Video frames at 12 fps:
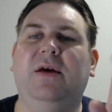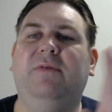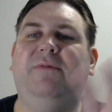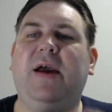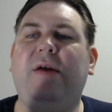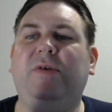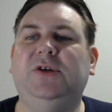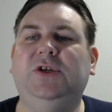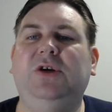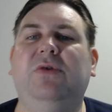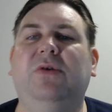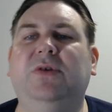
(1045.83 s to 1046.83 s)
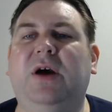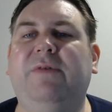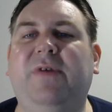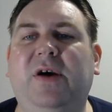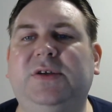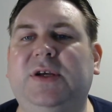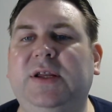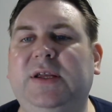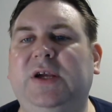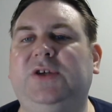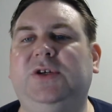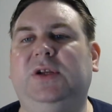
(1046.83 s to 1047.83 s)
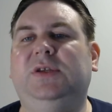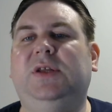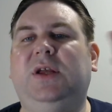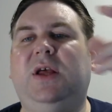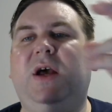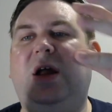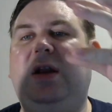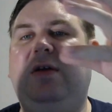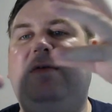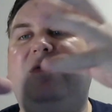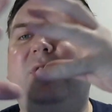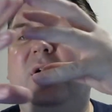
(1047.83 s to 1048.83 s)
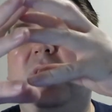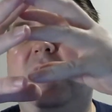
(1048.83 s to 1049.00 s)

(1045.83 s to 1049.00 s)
various neurodiverse conditions that kind of